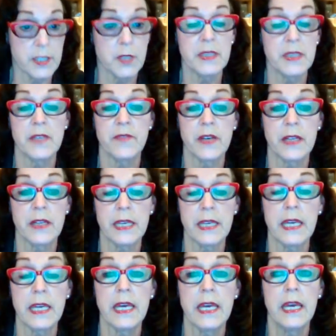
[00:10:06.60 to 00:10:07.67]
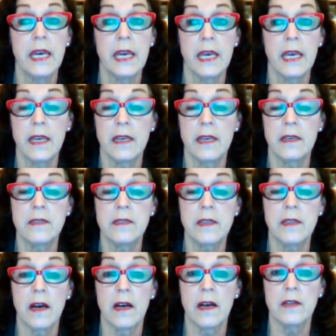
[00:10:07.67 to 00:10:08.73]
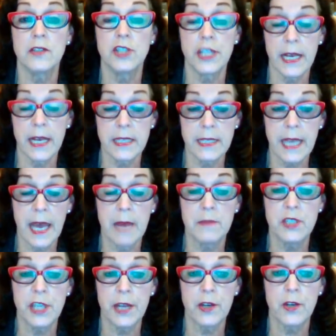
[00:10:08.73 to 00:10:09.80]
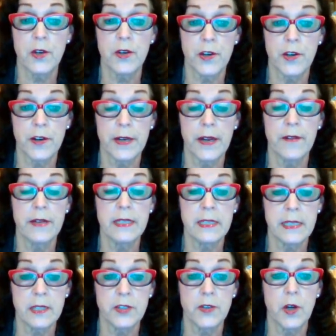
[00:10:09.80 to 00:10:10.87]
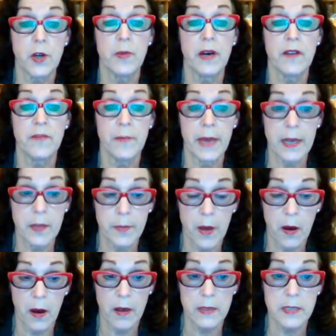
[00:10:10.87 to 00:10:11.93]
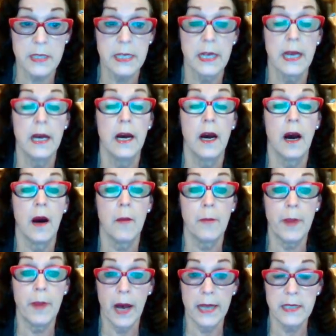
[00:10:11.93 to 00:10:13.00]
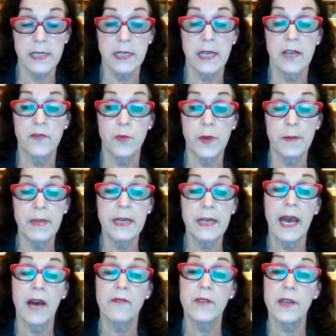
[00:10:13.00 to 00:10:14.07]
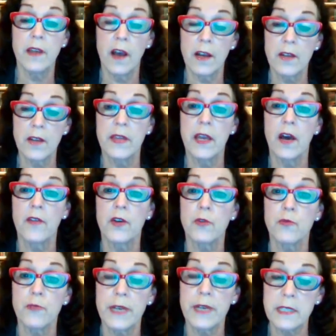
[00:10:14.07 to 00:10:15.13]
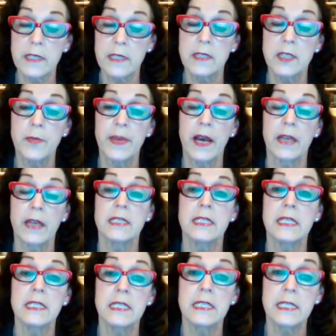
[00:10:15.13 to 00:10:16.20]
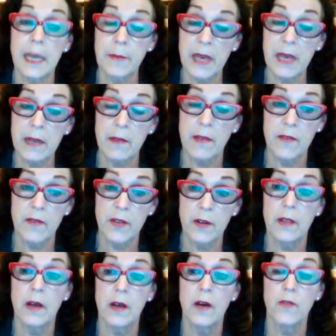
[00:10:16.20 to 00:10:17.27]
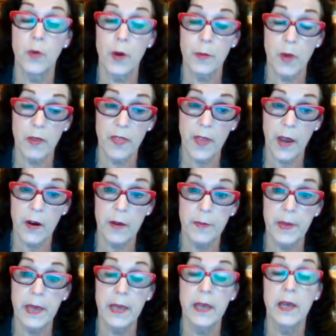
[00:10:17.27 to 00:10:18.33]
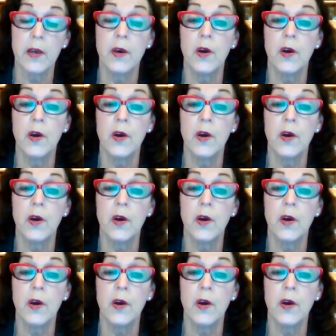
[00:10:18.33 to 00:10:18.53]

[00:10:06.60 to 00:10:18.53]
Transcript: specifically, is uh, GSM, genitourinary syndrome of menopause. But if women have none of the other reasons to be on a systemic level of hormone therapy,